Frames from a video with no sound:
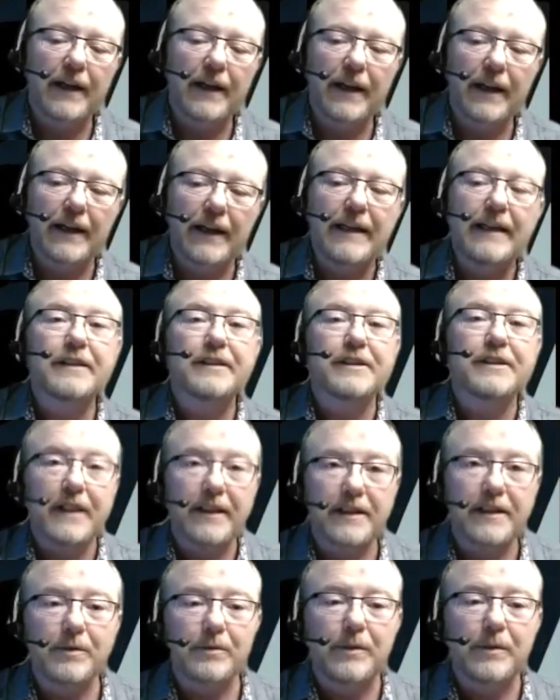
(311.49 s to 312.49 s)
And he said
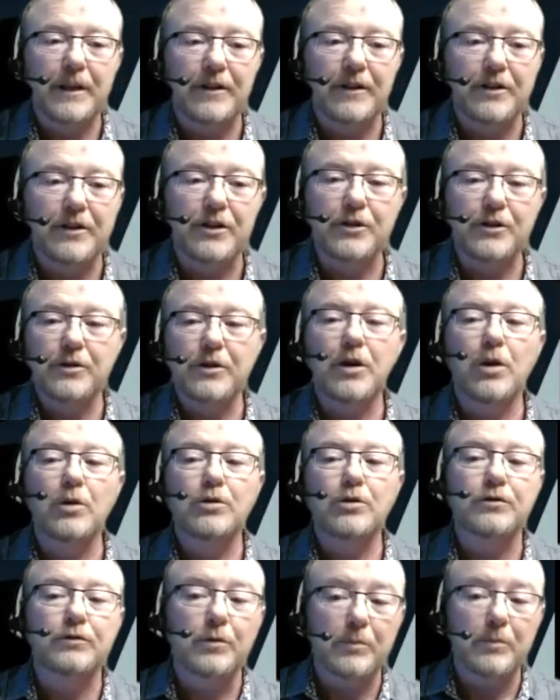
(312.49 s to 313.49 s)
to me, "Do you coach
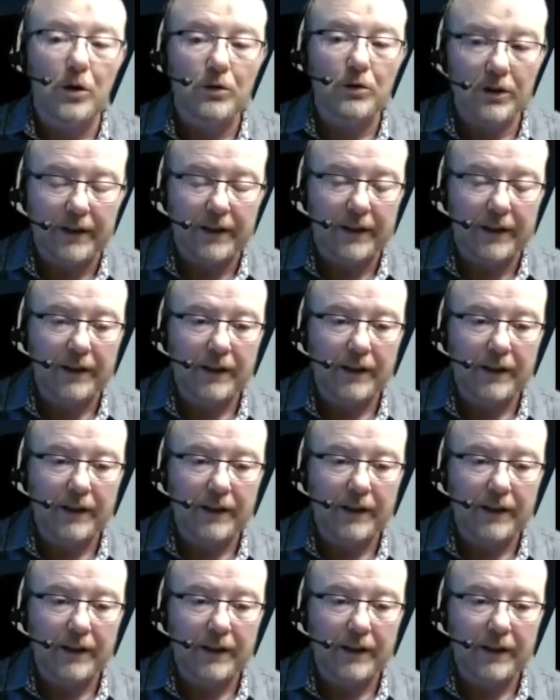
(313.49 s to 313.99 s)
remotely?"